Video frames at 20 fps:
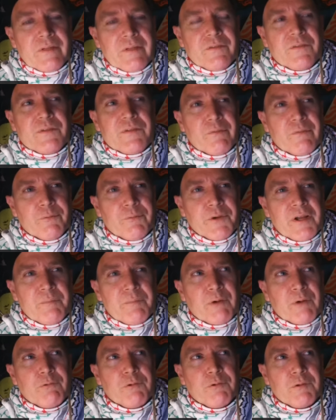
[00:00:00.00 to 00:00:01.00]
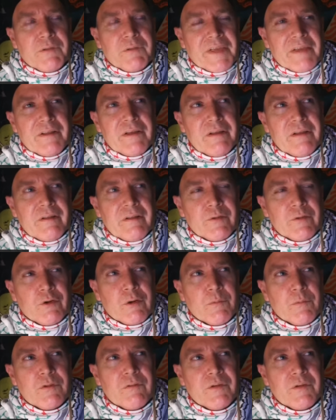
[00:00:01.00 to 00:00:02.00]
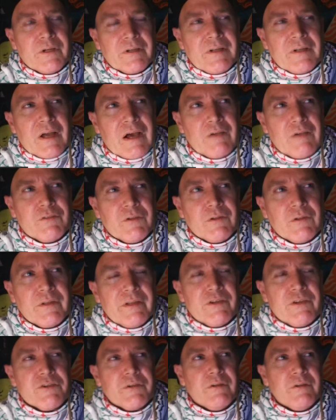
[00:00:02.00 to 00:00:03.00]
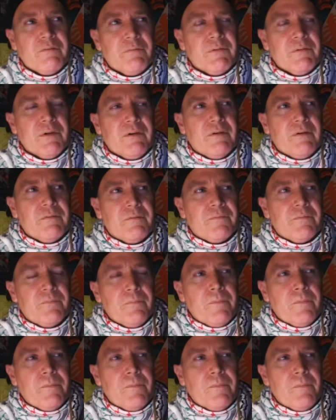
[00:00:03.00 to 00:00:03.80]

It's different but related in terms of a constellation of